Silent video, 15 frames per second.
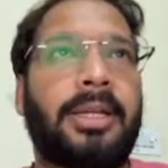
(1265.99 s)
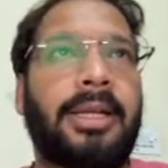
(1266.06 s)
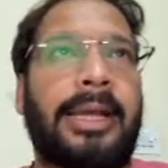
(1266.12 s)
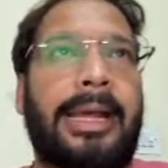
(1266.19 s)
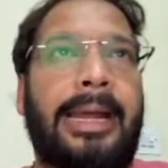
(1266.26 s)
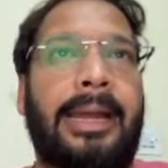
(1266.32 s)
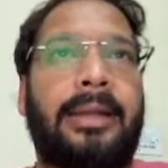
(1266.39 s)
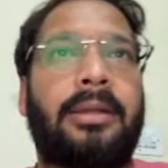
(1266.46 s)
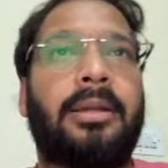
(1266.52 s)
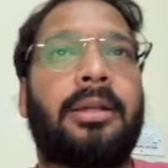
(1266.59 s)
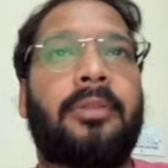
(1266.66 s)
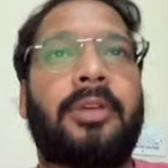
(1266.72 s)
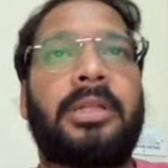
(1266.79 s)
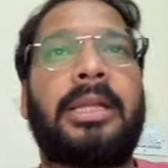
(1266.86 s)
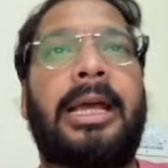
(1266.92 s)
and
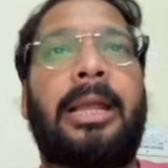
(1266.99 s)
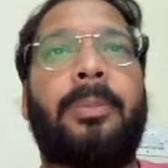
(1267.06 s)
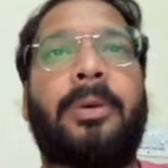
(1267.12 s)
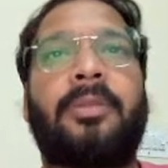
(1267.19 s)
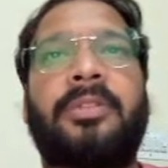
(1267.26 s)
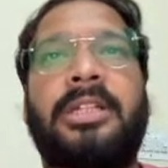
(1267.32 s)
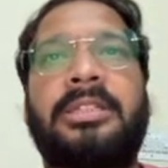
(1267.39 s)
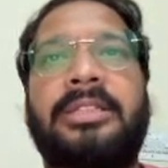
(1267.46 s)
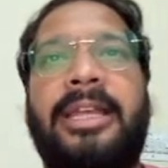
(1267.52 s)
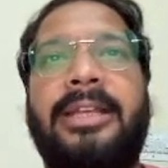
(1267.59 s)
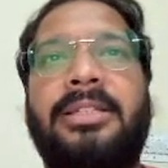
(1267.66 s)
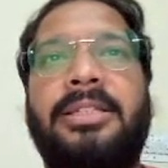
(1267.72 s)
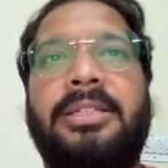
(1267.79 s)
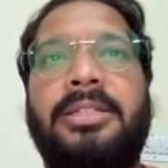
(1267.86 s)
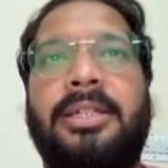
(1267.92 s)
with the help of this
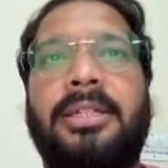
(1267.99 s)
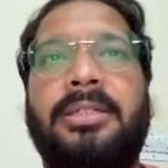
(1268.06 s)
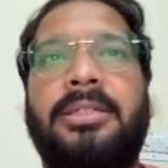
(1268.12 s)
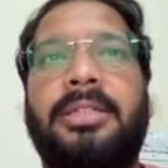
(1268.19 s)
ACC list,